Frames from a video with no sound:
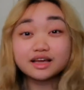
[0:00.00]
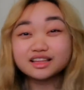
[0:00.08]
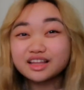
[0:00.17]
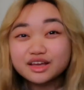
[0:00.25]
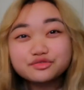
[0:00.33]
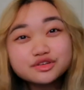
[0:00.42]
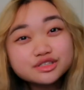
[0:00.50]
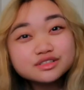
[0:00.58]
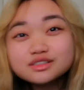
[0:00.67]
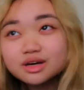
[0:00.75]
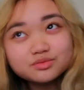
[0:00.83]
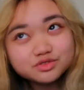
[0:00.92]
like life
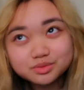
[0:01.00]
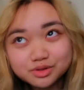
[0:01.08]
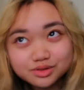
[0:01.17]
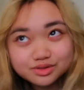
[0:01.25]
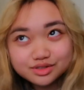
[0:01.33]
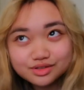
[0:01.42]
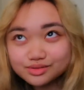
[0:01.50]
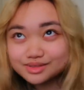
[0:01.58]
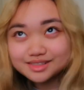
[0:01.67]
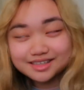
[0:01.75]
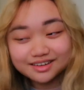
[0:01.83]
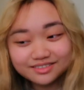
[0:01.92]
isn't comfortable. So don't
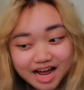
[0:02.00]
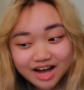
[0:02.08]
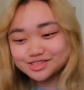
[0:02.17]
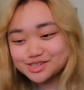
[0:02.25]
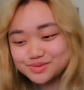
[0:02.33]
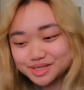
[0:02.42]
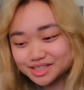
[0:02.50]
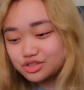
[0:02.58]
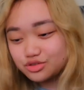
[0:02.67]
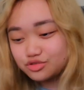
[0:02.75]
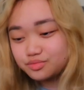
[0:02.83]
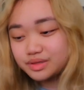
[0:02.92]
sit around. Do what
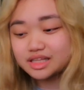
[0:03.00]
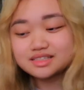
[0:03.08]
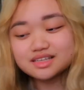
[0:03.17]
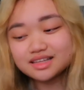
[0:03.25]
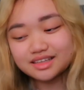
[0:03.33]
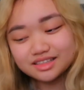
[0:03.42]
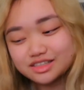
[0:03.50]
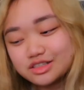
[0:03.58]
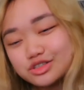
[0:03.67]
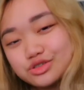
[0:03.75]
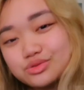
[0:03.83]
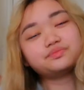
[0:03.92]
you've been intending to
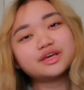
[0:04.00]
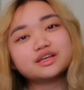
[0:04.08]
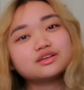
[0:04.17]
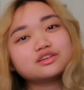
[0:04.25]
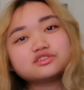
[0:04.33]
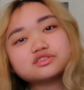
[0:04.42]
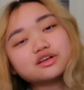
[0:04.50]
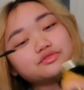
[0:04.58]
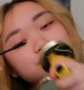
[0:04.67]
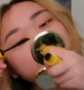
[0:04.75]
do. Make yourself